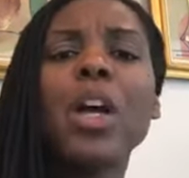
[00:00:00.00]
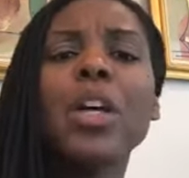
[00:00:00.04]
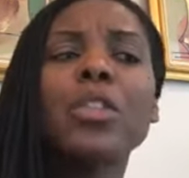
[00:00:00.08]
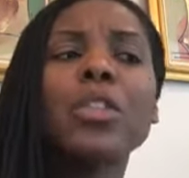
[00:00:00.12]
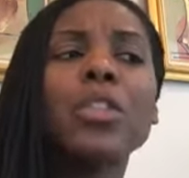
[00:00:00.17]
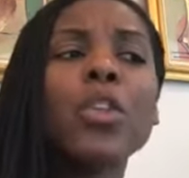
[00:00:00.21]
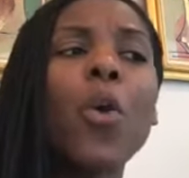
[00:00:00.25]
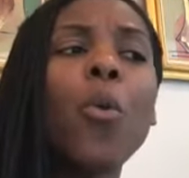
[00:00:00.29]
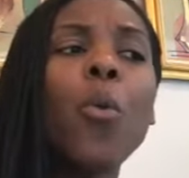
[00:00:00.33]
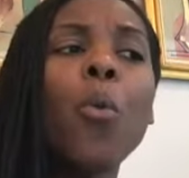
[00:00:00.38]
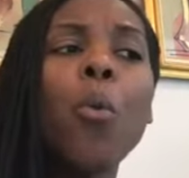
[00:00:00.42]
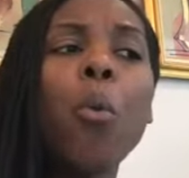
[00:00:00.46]

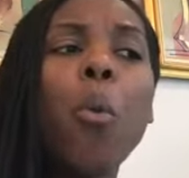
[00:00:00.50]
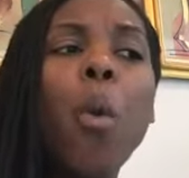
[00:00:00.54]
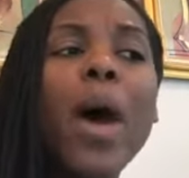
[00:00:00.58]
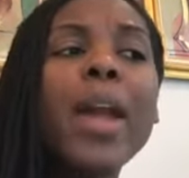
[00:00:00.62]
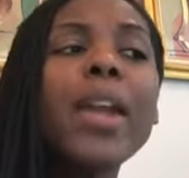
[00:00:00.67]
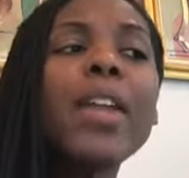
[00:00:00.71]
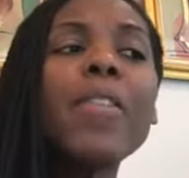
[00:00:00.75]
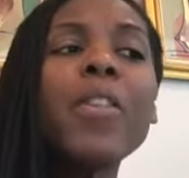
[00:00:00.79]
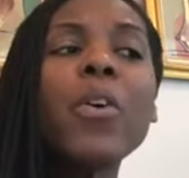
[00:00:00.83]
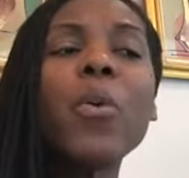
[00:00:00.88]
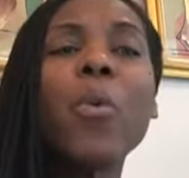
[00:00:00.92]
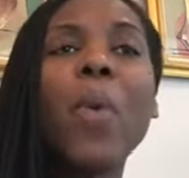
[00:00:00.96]
So one
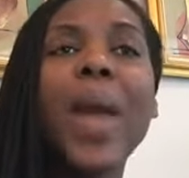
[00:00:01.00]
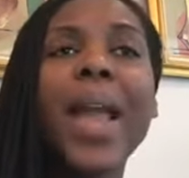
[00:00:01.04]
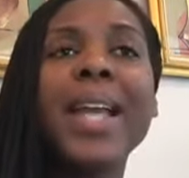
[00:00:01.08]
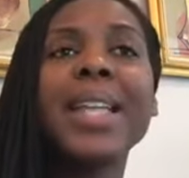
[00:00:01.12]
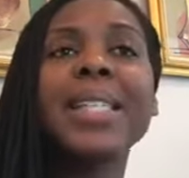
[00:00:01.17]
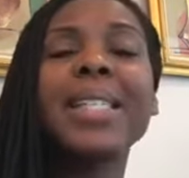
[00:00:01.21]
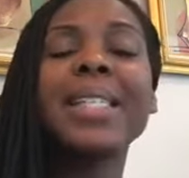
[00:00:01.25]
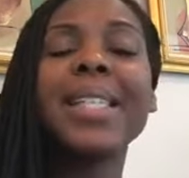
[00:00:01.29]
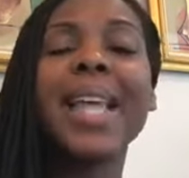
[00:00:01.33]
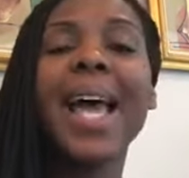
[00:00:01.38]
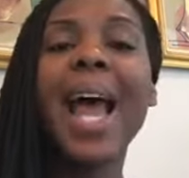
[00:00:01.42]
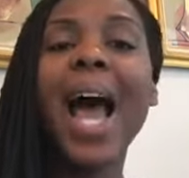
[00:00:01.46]
of the
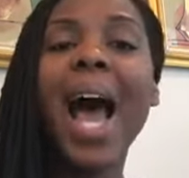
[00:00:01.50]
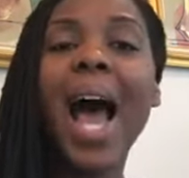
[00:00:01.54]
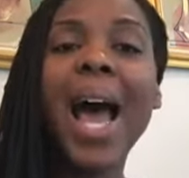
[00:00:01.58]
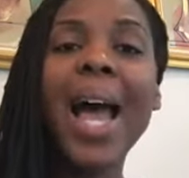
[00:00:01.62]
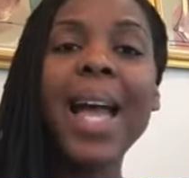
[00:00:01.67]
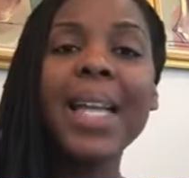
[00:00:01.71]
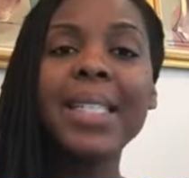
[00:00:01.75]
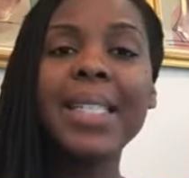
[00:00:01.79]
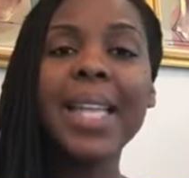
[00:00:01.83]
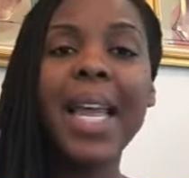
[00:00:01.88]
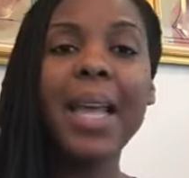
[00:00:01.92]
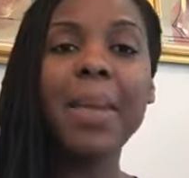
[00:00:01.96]
ways that
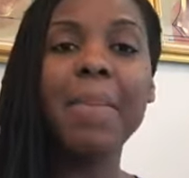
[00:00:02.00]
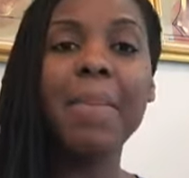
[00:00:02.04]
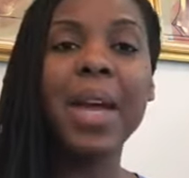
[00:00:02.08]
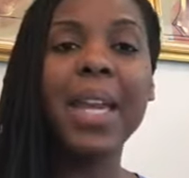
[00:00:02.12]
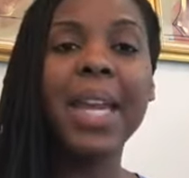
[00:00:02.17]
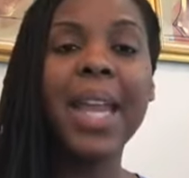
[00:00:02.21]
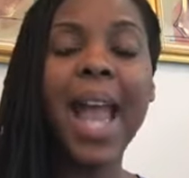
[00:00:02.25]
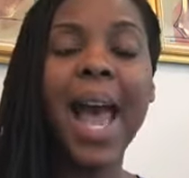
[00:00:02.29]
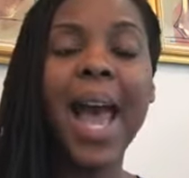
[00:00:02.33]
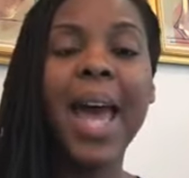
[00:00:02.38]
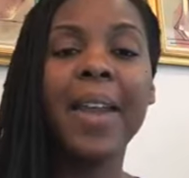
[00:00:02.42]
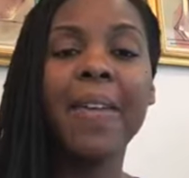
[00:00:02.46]
I take
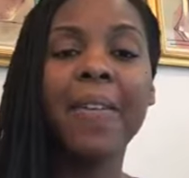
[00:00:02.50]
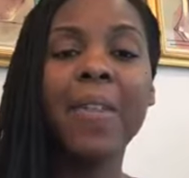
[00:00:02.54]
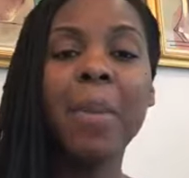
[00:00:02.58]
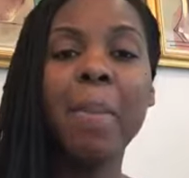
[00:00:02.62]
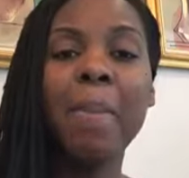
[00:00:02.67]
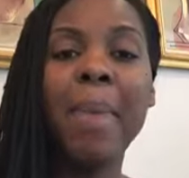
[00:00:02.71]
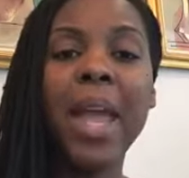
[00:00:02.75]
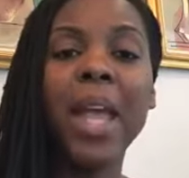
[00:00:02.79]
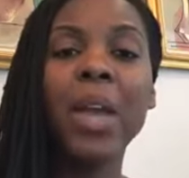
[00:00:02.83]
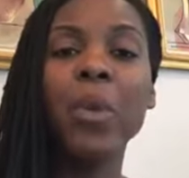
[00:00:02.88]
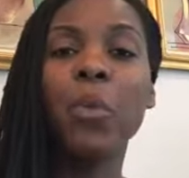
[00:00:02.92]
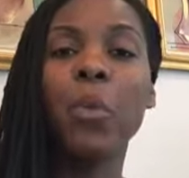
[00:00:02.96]
money out of the
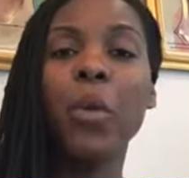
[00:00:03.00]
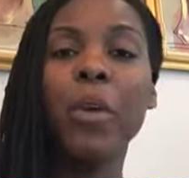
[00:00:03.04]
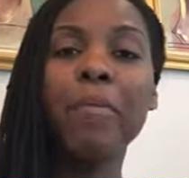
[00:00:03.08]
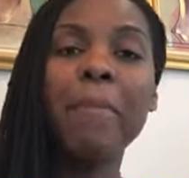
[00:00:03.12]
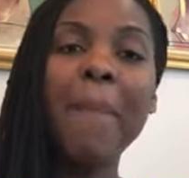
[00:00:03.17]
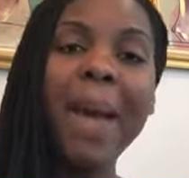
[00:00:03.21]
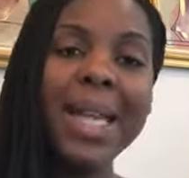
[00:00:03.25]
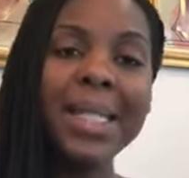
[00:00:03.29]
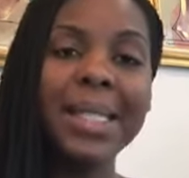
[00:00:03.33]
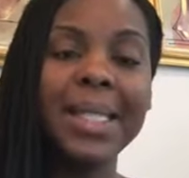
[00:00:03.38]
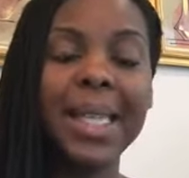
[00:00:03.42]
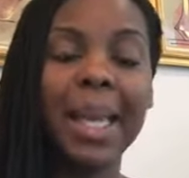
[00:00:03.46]
bank with
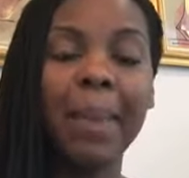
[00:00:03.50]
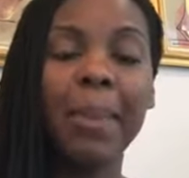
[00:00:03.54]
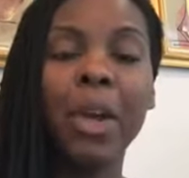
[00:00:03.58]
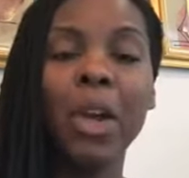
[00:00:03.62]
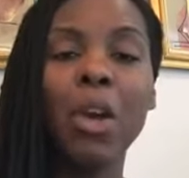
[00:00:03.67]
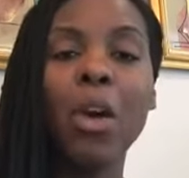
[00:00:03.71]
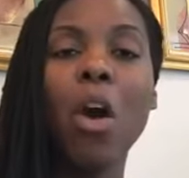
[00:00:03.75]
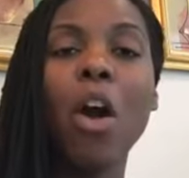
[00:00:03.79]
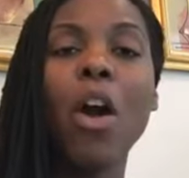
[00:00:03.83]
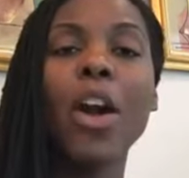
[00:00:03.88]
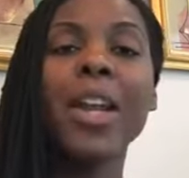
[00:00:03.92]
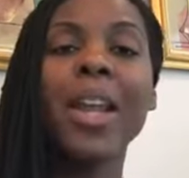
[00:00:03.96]
my debit
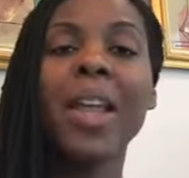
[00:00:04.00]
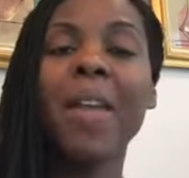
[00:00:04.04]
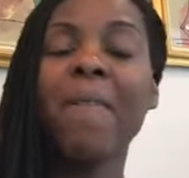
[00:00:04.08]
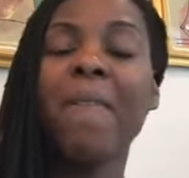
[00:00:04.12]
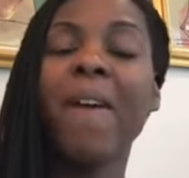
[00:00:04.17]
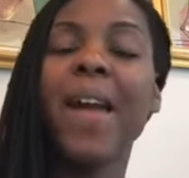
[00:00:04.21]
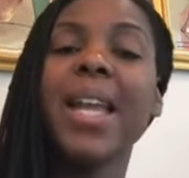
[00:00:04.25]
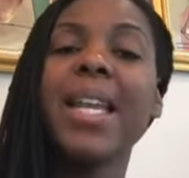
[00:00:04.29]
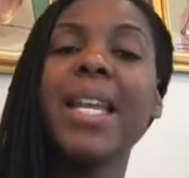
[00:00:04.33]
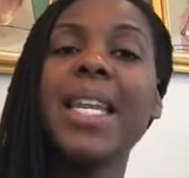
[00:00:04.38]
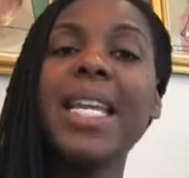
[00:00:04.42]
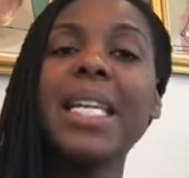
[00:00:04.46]
card, if
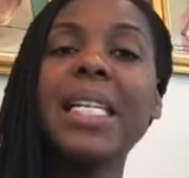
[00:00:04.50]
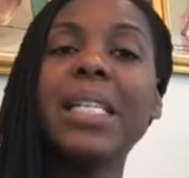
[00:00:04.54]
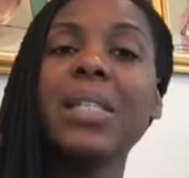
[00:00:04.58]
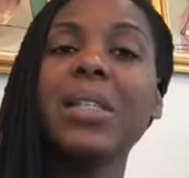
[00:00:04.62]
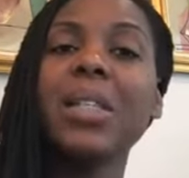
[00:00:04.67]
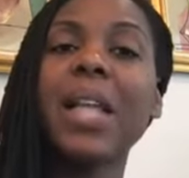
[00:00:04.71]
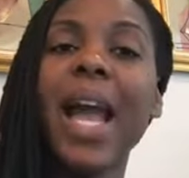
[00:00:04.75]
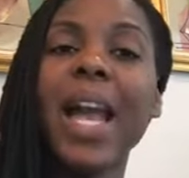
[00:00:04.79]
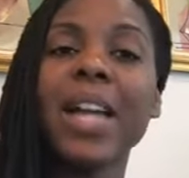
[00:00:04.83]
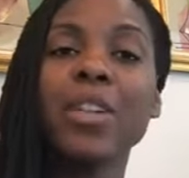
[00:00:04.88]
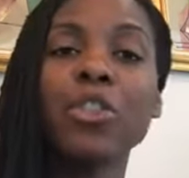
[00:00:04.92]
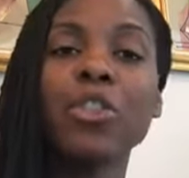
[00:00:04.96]
I
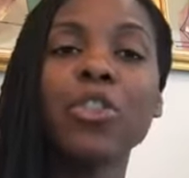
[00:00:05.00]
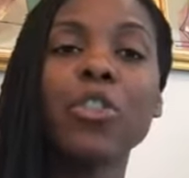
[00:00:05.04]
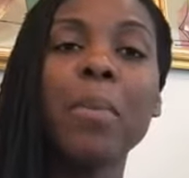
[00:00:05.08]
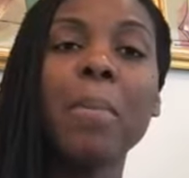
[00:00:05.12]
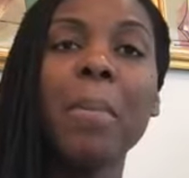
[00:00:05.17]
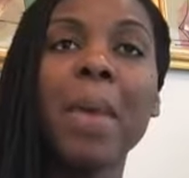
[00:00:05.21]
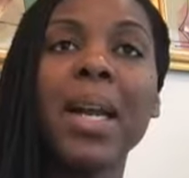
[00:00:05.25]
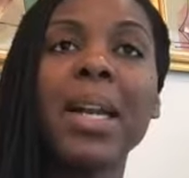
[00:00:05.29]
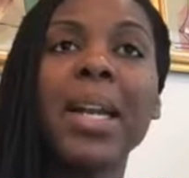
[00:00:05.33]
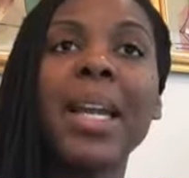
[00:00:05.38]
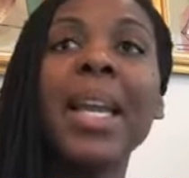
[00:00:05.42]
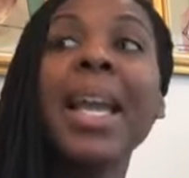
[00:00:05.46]
need extra
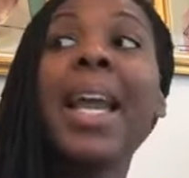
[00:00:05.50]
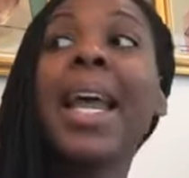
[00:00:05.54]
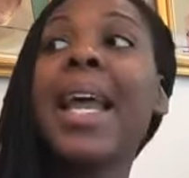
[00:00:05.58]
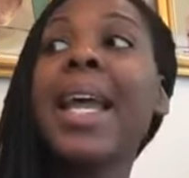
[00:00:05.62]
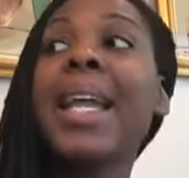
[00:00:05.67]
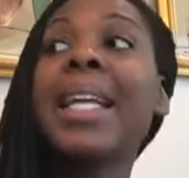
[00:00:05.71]
money,